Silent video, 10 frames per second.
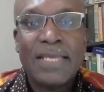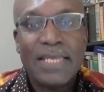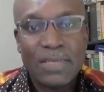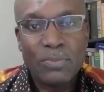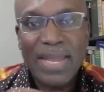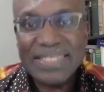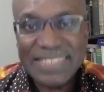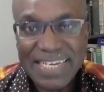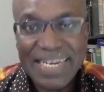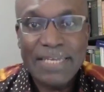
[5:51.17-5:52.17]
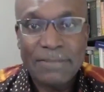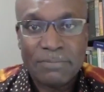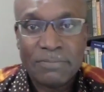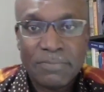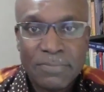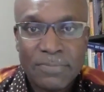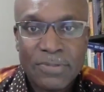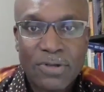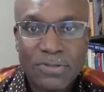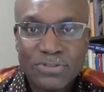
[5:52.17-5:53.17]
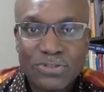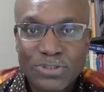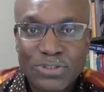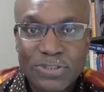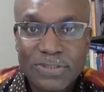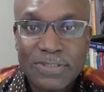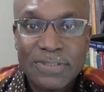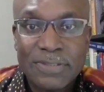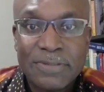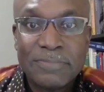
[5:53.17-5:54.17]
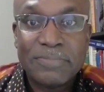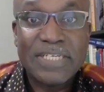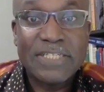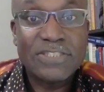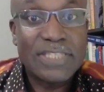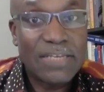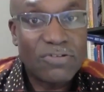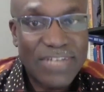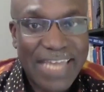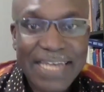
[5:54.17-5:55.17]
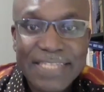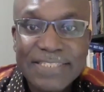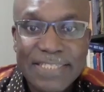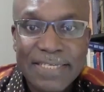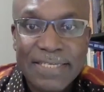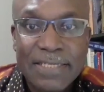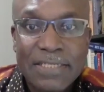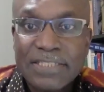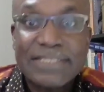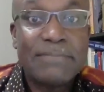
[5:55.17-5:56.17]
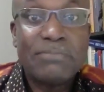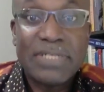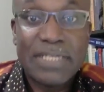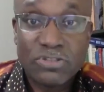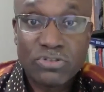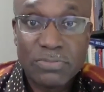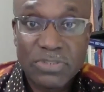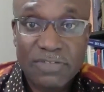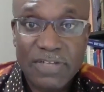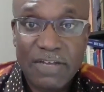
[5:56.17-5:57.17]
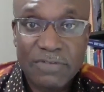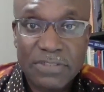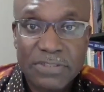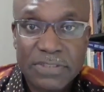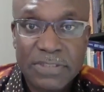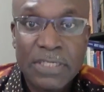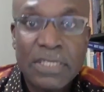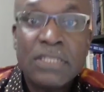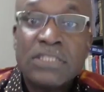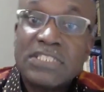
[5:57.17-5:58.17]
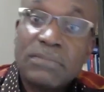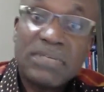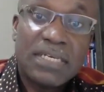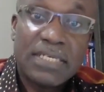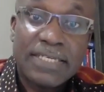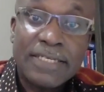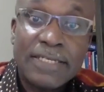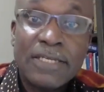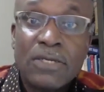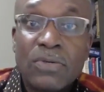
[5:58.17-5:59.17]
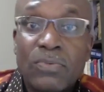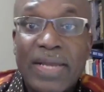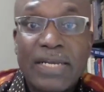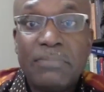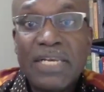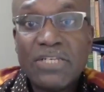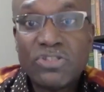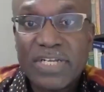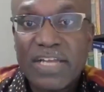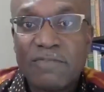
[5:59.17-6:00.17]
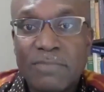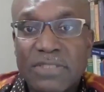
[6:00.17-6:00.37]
It wears the name Constitution, but it's in reality simply an instrument of governance. Similarly, when a military government...